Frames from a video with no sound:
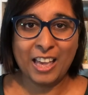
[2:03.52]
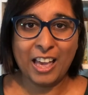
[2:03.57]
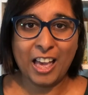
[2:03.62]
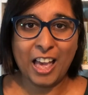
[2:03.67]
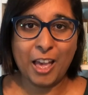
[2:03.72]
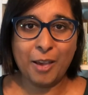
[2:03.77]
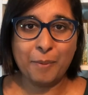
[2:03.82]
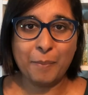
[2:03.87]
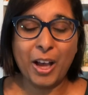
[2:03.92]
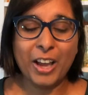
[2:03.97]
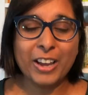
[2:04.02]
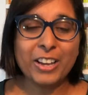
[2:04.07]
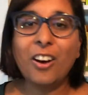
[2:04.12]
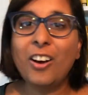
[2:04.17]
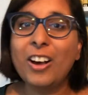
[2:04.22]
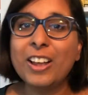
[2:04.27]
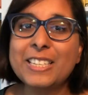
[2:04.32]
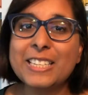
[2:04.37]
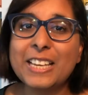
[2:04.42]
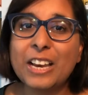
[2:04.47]
I
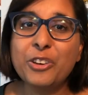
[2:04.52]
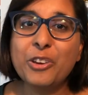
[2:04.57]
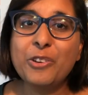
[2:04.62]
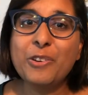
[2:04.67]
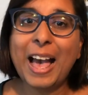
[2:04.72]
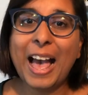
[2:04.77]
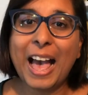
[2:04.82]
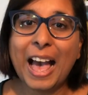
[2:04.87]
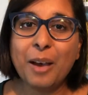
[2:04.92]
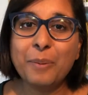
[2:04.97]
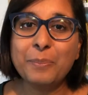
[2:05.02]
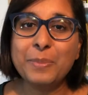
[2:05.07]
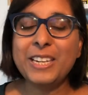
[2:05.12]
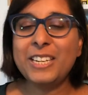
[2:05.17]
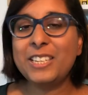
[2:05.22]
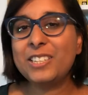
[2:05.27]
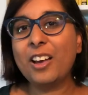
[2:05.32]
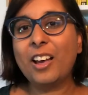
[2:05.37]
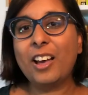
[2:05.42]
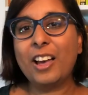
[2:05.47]
can't tell you how
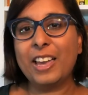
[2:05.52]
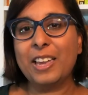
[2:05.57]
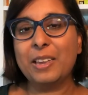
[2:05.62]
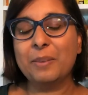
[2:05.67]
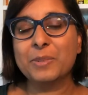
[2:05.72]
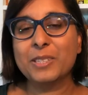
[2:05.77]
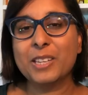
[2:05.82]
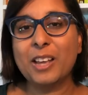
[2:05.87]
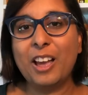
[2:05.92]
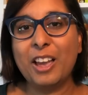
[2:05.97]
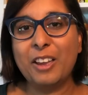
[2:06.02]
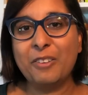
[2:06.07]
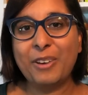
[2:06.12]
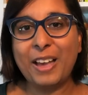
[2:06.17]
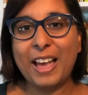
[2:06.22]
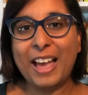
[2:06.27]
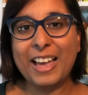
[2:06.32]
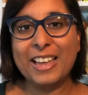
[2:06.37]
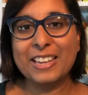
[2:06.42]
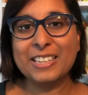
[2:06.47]
many times I've
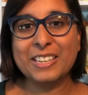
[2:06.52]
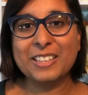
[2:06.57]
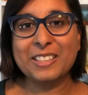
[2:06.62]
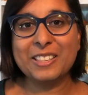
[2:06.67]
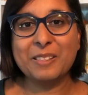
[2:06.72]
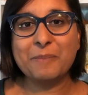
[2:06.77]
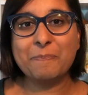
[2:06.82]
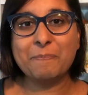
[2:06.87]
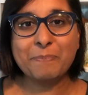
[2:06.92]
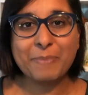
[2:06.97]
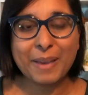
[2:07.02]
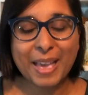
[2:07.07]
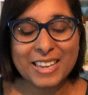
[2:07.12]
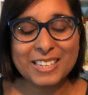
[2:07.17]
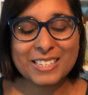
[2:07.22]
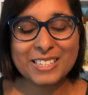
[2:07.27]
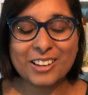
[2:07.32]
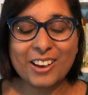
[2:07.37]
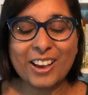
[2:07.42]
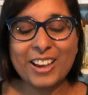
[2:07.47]
had the
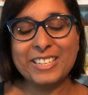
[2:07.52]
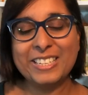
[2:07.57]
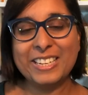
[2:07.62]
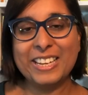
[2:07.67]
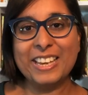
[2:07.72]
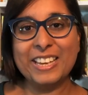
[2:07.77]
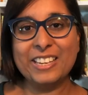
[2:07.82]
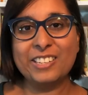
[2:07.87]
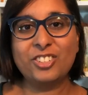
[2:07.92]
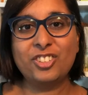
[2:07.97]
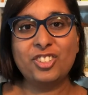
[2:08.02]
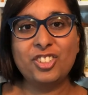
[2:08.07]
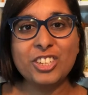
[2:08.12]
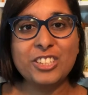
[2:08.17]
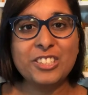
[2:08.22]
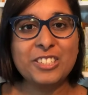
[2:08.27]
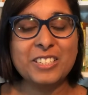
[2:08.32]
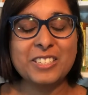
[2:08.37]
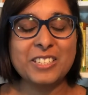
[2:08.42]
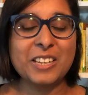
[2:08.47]
best ideas
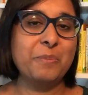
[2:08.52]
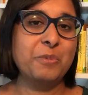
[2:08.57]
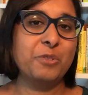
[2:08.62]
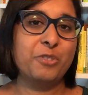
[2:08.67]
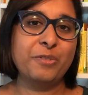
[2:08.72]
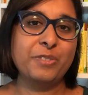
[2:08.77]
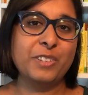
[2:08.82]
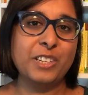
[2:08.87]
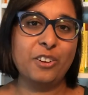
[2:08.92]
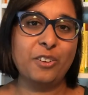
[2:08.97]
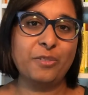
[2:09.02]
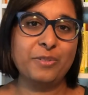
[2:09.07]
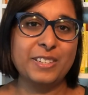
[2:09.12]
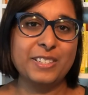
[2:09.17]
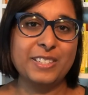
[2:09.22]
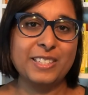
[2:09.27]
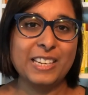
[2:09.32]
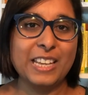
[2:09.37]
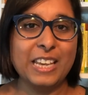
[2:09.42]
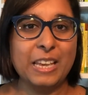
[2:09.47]
just as I'm drifting off to
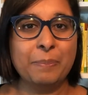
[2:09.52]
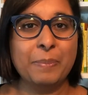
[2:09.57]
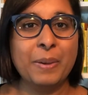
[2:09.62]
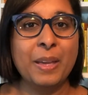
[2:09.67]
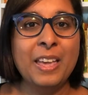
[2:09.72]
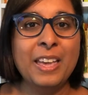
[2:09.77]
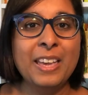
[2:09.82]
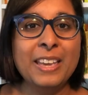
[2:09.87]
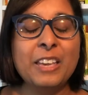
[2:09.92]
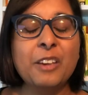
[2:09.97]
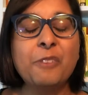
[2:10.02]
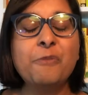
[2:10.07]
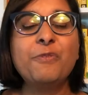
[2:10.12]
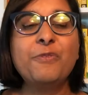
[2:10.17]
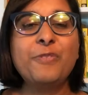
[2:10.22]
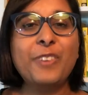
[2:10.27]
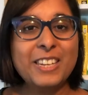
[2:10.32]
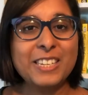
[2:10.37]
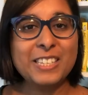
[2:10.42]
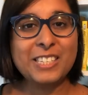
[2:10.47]
sleep,
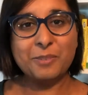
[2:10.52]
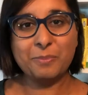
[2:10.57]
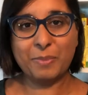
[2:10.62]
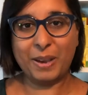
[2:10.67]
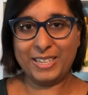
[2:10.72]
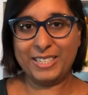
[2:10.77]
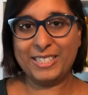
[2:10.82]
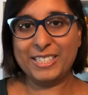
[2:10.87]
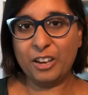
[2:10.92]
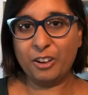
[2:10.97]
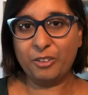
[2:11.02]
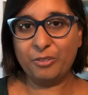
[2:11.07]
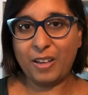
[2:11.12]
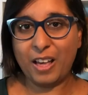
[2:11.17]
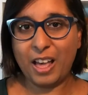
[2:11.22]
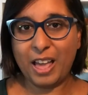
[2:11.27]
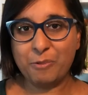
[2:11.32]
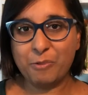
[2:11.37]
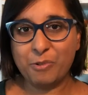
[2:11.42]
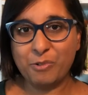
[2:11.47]
convinced myself
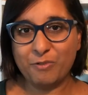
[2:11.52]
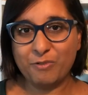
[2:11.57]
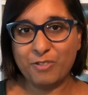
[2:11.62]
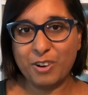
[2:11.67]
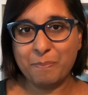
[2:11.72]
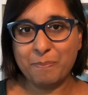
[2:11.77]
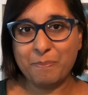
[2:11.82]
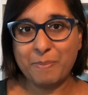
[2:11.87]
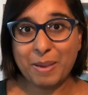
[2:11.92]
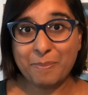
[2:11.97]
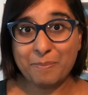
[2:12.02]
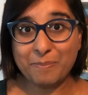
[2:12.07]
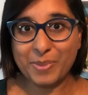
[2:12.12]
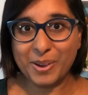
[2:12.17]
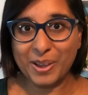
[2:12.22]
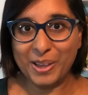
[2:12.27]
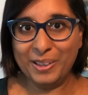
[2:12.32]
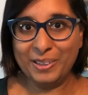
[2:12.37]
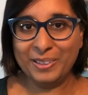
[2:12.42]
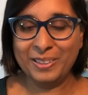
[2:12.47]
I will
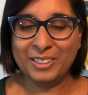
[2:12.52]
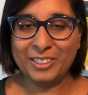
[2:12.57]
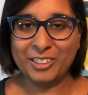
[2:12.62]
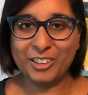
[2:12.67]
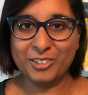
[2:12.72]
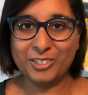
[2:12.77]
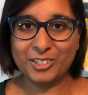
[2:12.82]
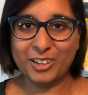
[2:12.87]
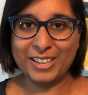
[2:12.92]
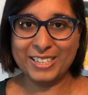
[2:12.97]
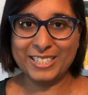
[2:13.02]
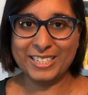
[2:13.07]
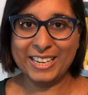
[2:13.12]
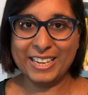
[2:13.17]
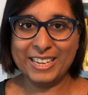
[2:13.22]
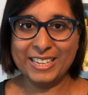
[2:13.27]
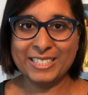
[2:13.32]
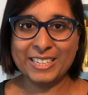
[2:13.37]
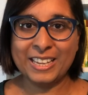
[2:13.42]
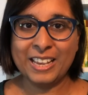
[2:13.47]
remember those
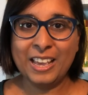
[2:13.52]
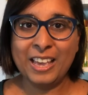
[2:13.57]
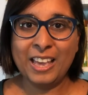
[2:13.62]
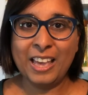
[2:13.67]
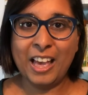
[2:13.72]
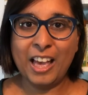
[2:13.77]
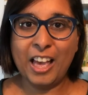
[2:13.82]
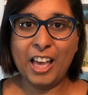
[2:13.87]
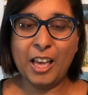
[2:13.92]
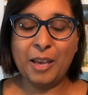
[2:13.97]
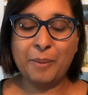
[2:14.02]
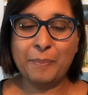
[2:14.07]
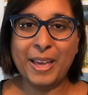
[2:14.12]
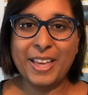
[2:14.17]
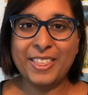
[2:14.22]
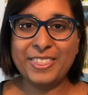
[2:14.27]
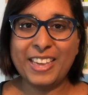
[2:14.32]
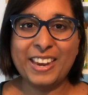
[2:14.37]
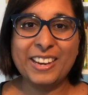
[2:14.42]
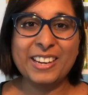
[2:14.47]
ideas,
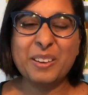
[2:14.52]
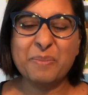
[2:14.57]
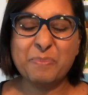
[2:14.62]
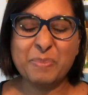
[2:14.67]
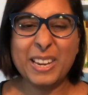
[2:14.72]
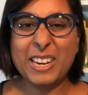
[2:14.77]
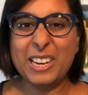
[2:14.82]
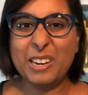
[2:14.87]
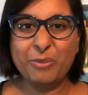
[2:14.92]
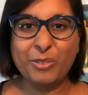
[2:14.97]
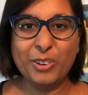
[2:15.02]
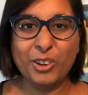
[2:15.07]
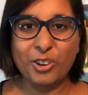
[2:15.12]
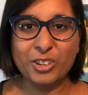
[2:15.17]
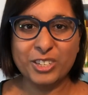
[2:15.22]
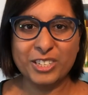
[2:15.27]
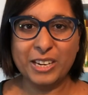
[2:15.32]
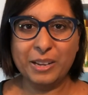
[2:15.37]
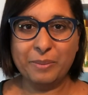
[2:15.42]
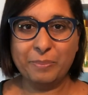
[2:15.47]
and then completely
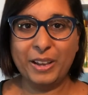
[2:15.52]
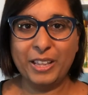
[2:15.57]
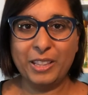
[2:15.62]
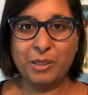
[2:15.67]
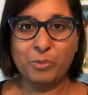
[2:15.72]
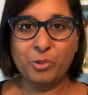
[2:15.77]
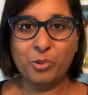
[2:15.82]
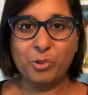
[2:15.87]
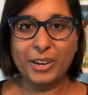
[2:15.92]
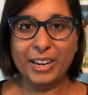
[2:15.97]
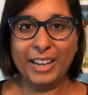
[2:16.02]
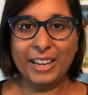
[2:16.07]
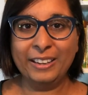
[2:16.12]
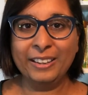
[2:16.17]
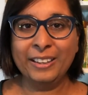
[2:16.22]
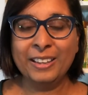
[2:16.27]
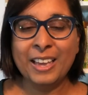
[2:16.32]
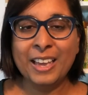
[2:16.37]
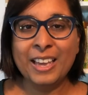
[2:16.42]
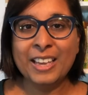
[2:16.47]
forgotten it by the morning.
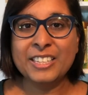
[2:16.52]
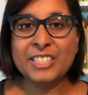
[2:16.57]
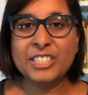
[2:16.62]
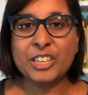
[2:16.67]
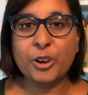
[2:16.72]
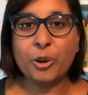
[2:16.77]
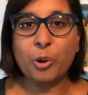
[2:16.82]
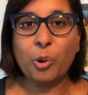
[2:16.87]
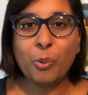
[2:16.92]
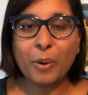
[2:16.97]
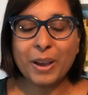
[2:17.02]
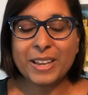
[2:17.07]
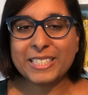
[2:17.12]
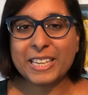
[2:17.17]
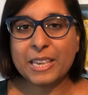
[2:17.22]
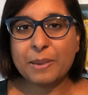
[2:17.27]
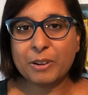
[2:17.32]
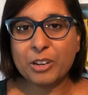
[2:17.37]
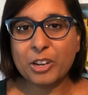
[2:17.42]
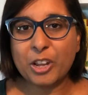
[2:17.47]
So always
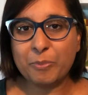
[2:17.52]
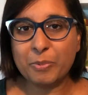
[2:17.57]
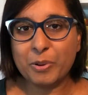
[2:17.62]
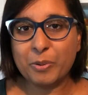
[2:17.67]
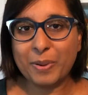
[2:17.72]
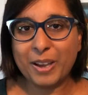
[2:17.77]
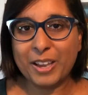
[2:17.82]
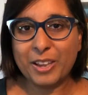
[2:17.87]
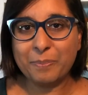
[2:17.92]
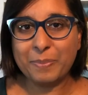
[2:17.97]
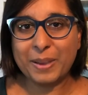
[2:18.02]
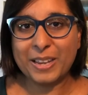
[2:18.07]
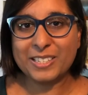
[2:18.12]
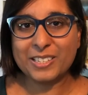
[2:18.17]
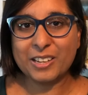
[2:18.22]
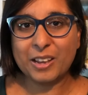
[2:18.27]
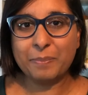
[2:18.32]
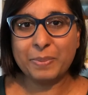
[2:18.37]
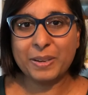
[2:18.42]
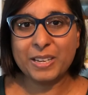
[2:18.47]
keep a notebook by your
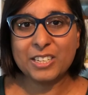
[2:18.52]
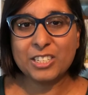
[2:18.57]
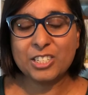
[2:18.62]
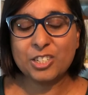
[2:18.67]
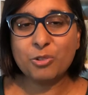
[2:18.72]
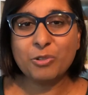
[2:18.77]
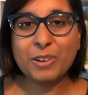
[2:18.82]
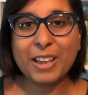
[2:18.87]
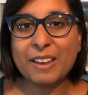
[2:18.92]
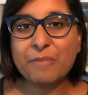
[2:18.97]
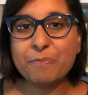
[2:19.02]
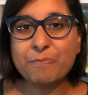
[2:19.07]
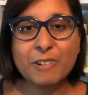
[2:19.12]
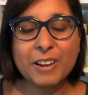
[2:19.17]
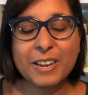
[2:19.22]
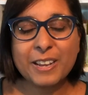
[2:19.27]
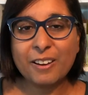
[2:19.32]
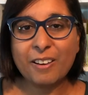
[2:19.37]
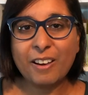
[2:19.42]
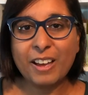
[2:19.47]
bedside because you'll get
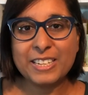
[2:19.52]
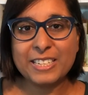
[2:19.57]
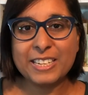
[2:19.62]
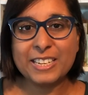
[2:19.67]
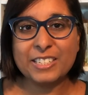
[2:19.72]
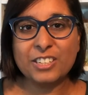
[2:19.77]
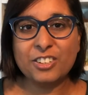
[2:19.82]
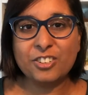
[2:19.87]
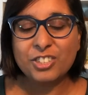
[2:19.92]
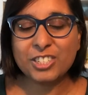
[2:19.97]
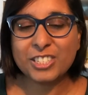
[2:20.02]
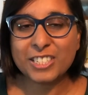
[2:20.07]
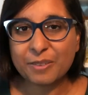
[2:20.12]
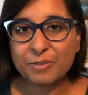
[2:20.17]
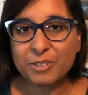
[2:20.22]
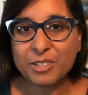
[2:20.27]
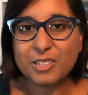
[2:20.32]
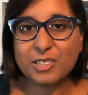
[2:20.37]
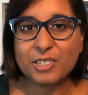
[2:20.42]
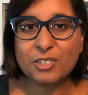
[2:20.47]
brilliant ideas and you just
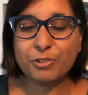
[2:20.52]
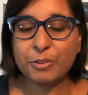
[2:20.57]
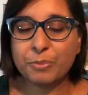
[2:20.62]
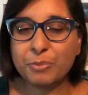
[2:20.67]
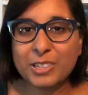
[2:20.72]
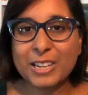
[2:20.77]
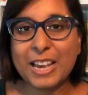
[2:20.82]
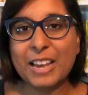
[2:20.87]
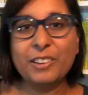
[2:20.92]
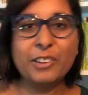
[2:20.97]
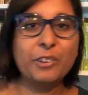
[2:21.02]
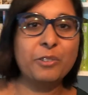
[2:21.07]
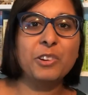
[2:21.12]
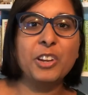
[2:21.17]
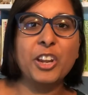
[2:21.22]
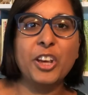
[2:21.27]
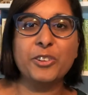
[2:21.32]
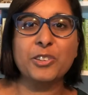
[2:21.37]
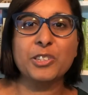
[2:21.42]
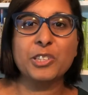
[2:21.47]
have to scribble down little
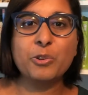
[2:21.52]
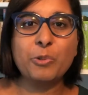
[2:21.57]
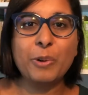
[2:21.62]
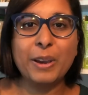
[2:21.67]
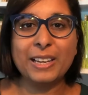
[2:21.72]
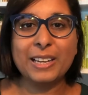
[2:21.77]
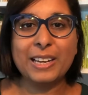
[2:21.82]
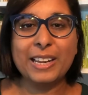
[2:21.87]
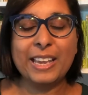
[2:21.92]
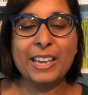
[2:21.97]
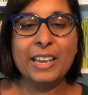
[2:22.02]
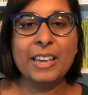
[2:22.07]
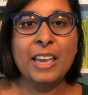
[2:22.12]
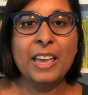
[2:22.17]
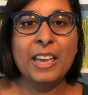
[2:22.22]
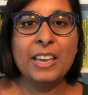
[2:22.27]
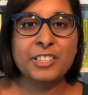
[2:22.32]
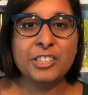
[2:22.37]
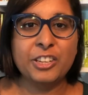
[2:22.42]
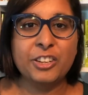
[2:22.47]
notes quickly
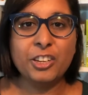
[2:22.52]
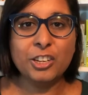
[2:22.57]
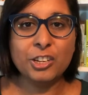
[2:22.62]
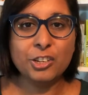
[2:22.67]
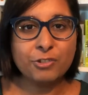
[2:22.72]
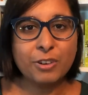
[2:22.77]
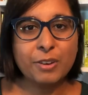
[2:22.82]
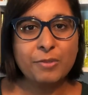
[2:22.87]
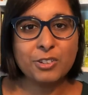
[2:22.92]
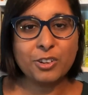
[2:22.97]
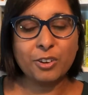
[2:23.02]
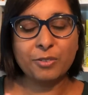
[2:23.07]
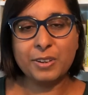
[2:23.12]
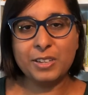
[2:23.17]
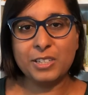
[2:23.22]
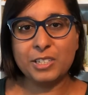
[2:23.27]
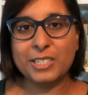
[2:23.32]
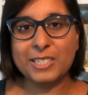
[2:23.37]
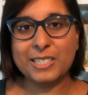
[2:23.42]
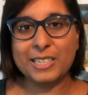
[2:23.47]
so you can drift off
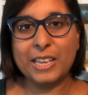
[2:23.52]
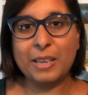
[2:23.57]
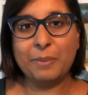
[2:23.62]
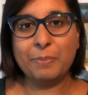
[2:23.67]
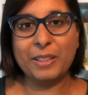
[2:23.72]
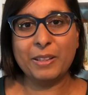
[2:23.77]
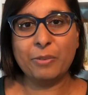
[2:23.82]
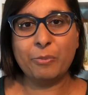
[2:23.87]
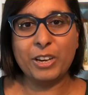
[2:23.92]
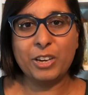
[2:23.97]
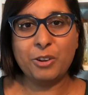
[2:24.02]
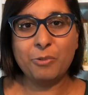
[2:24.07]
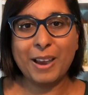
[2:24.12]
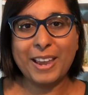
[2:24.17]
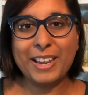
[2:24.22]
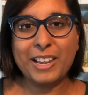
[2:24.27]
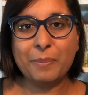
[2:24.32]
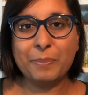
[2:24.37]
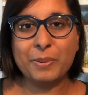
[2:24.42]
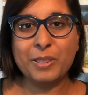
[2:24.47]
into sleep. And then when you
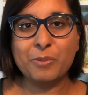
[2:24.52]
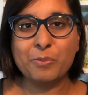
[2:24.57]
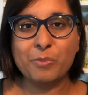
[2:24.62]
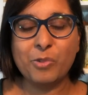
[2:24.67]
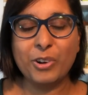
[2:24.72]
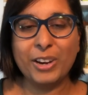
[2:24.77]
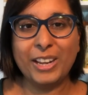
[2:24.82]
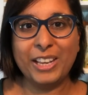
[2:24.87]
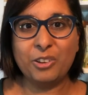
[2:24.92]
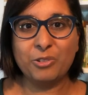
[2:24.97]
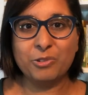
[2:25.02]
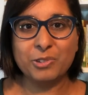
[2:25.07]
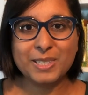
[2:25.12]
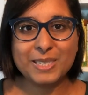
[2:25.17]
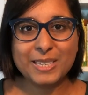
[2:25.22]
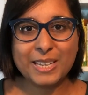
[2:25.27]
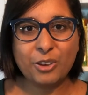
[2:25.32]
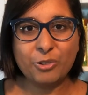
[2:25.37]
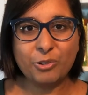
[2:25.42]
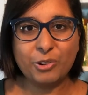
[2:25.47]
wake up in the morning, you'll
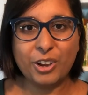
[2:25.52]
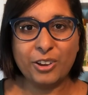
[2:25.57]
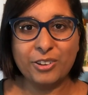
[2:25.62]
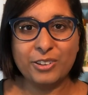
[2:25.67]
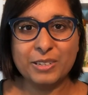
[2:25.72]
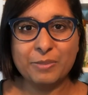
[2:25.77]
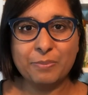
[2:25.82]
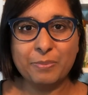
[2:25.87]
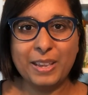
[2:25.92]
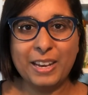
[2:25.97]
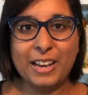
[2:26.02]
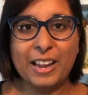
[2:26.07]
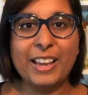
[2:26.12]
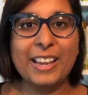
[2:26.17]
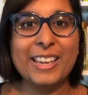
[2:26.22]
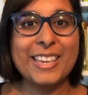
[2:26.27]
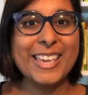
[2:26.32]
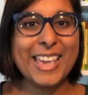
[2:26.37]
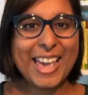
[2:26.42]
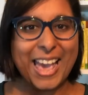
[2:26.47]
see your notes and be like,
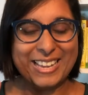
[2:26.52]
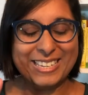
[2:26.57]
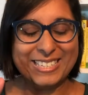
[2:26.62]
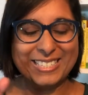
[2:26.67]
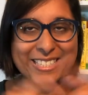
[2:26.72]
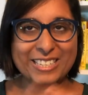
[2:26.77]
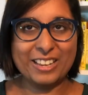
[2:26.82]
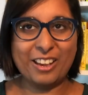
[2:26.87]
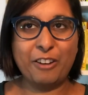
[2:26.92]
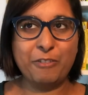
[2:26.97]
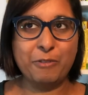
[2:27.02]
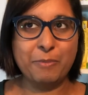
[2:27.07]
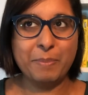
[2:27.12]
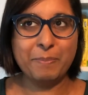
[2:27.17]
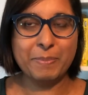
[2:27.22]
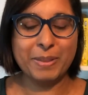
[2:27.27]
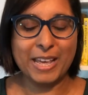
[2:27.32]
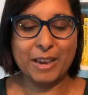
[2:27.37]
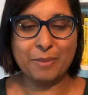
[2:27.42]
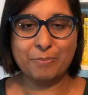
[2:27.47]
yes, I
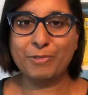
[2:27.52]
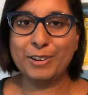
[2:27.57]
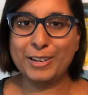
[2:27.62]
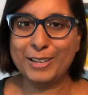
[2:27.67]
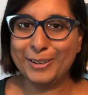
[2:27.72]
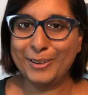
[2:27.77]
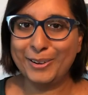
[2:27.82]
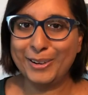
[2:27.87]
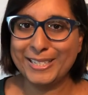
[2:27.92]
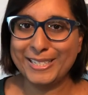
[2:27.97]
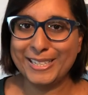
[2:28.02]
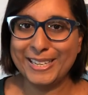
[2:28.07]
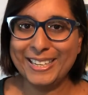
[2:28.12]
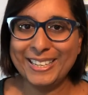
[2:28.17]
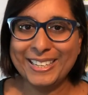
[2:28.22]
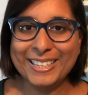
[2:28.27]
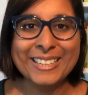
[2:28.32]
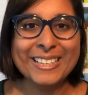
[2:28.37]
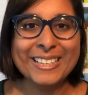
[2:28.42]
remember that brilliant idea.